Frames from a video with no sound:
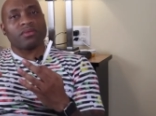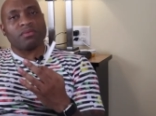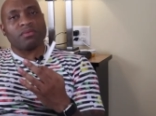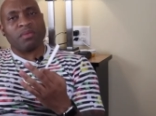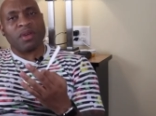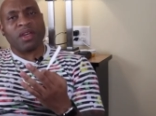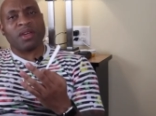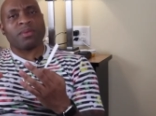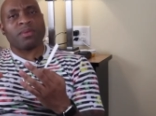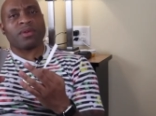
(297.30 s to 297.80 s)

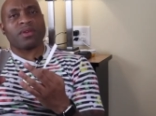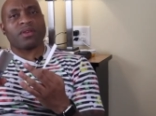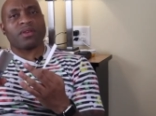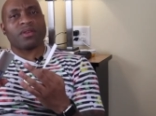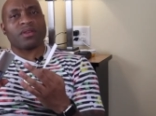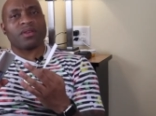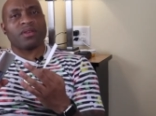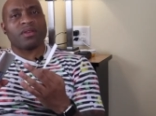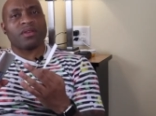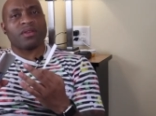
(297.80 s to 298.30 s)
maybe,
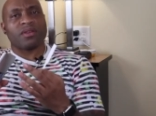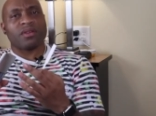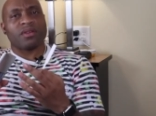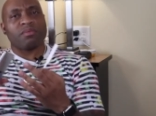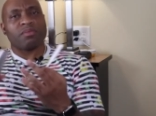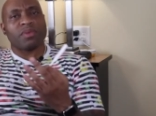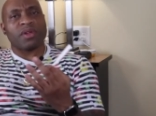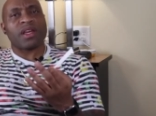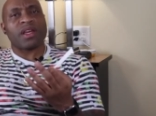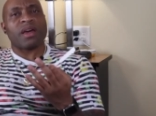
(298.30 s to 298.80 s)

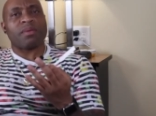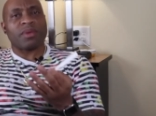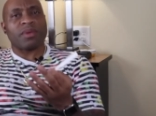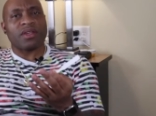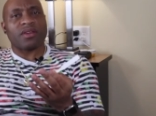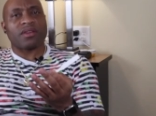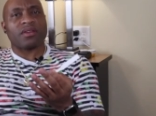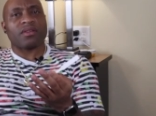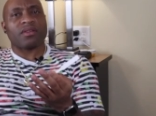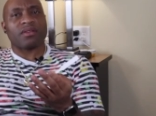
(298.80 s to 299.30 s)
but not
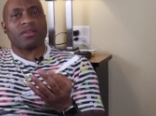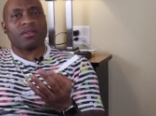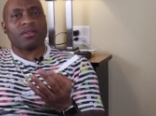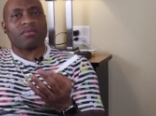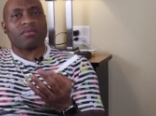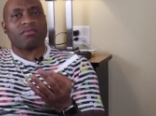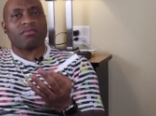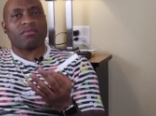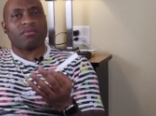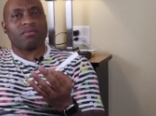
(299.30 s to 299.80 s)
me.
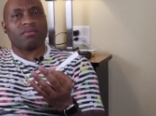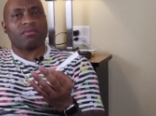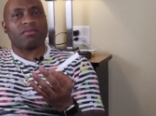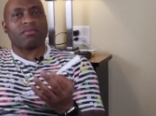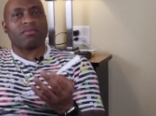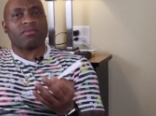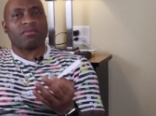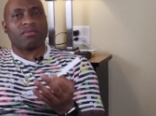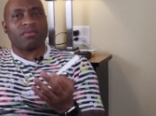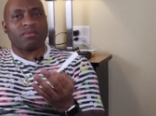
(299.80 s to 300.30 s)

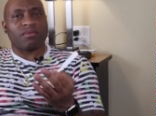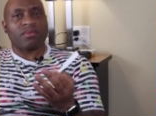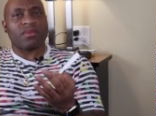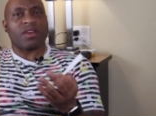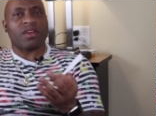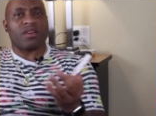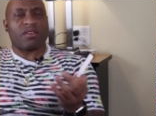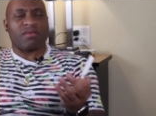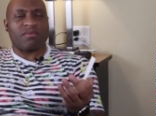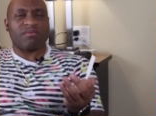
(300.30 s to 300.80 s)

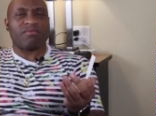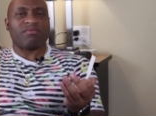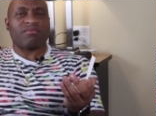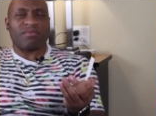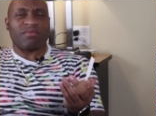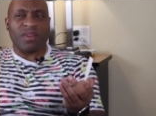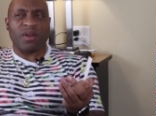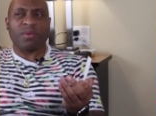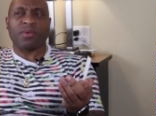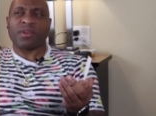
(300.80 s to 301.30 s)
Yeah,
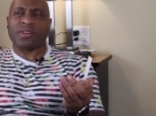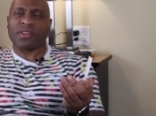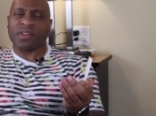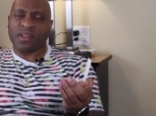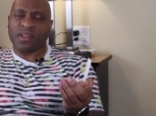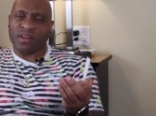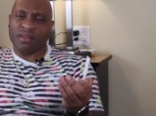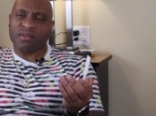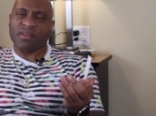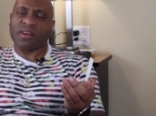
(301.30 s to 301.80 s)
I want to say
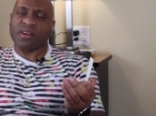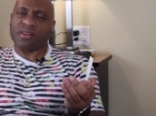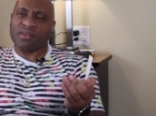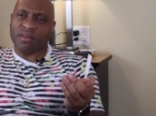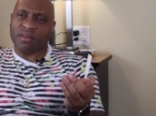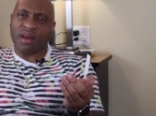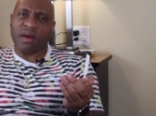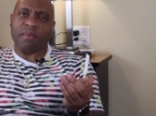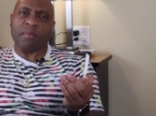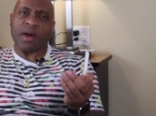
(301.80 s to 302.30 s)
that. Yeah,
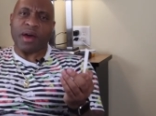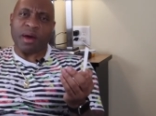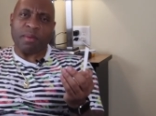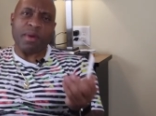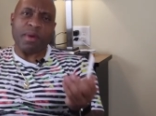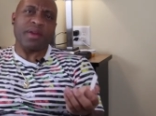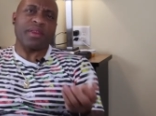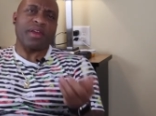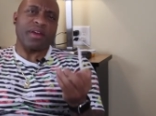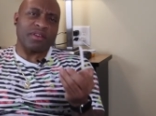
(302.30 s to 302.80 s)
I
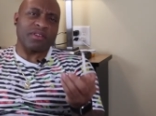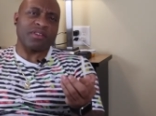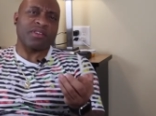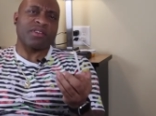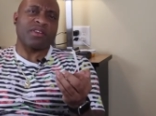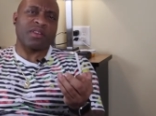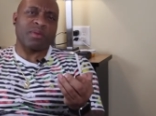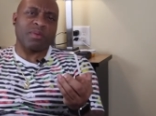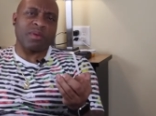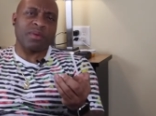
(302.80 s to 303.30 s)
might like this on
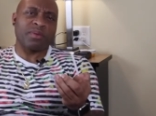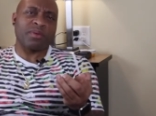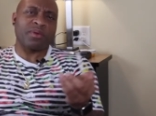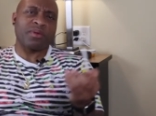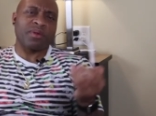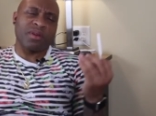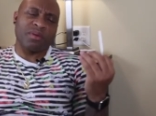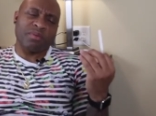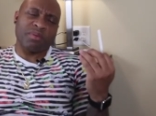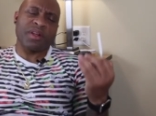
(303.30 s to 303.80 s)
other
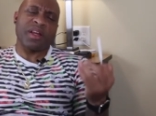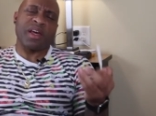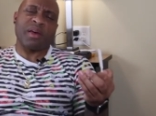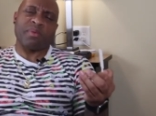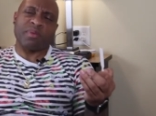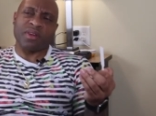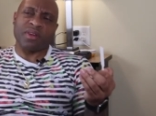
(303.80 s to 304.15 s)
people, but not